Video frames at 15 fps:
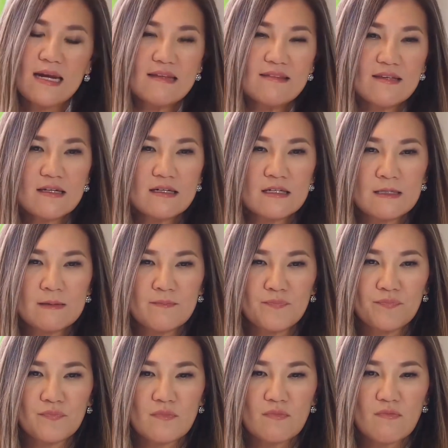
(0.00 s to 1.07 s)
And I think
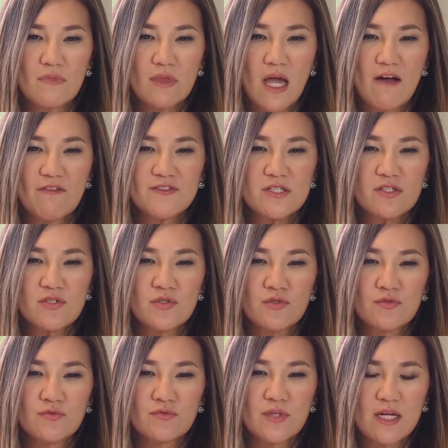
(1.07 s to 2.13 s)
after
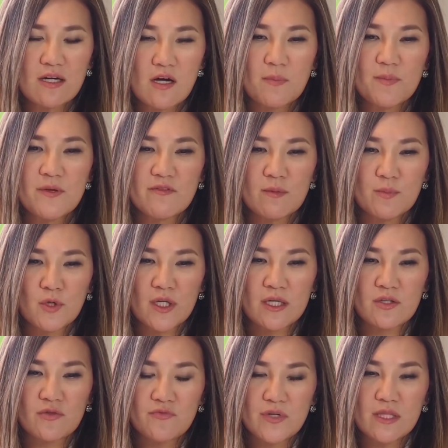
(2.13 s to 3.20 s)
you get a copy of the book
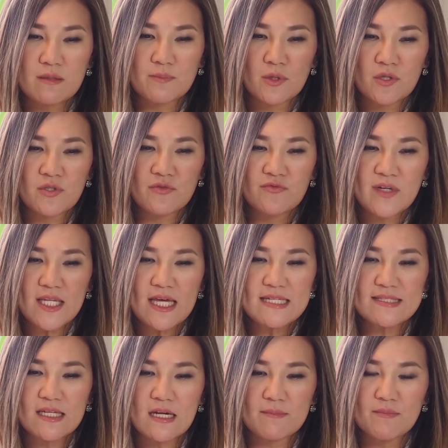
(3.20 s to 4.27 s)
and you read the book, you
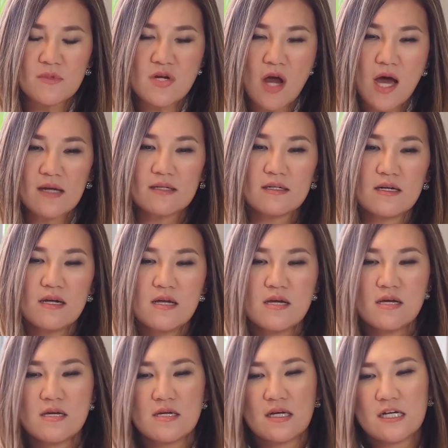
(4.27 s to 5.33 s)
realize that I'm not
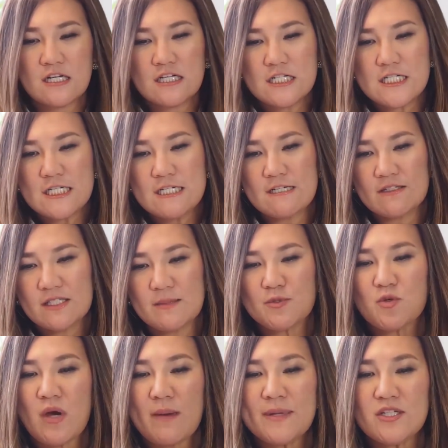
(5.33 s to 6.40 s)

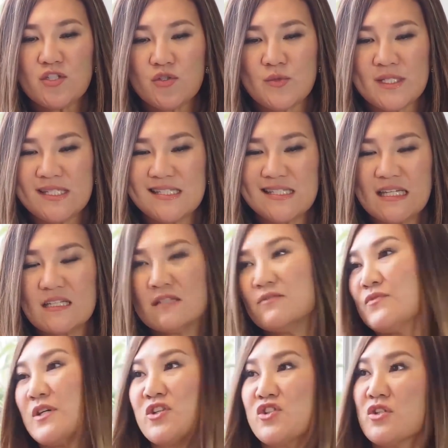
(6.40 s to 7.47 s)
subscribing to a single
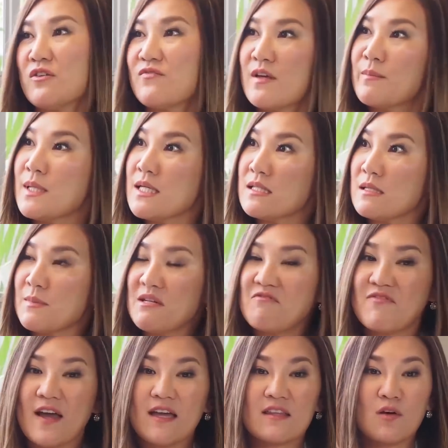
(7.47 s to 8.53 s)
version of feminism.
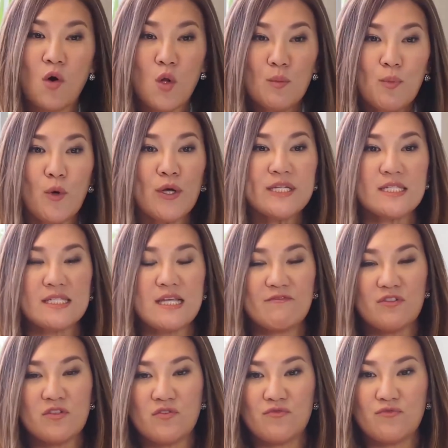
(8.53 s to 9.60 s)
In fact, the whole point is,
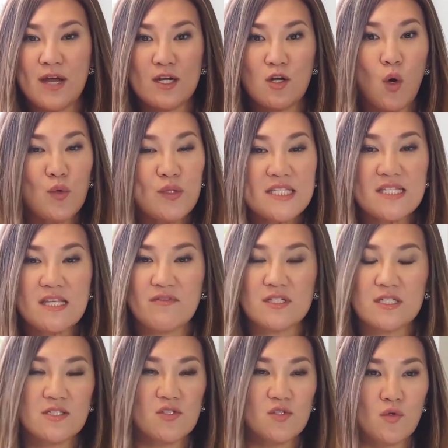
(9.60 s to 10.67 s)
after you've read all these
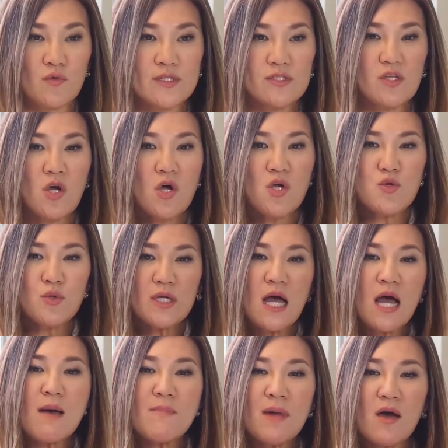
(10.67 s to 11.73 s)
17 stories, you
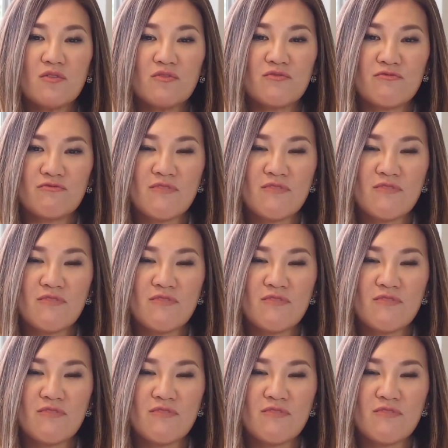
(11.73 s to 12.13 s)
come out